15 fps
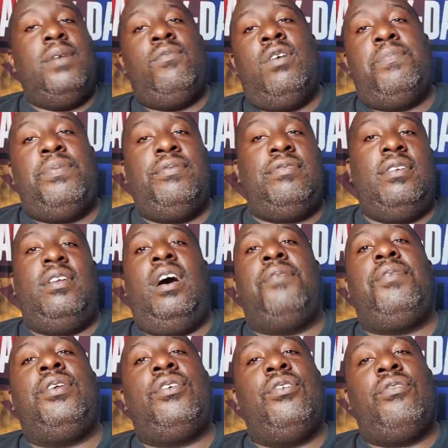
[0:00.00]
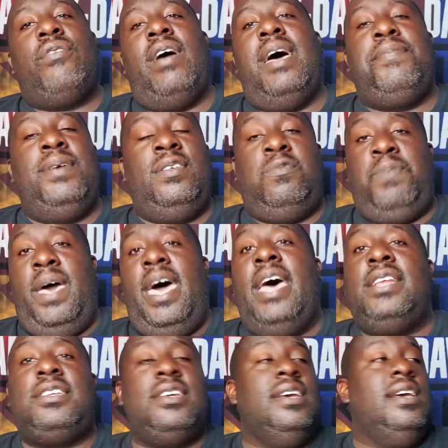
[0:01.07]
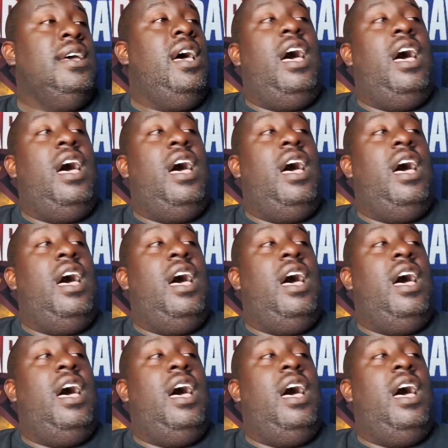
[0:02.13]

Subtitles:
a 1%er. I'm going to go grab his patch.